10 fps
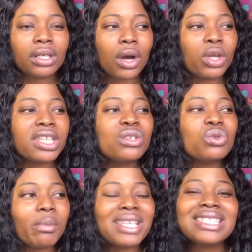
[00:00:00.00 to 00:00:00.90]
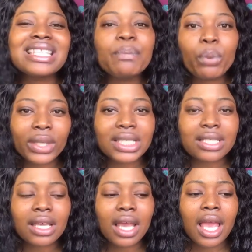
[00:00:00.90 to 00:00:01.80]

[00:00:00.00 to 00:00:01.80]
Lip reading: or these women sleep with.